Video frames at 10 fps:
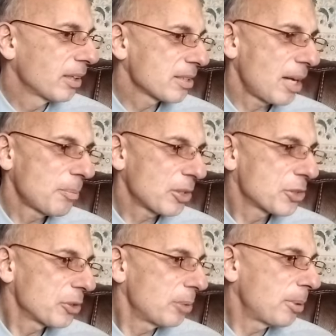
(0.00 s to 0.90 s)
because I'm not
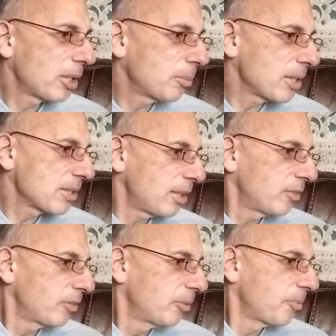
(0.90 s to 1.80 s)
sure about it
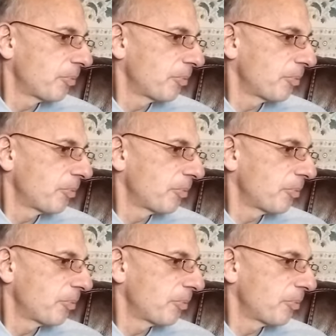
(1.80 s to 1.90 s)
myself.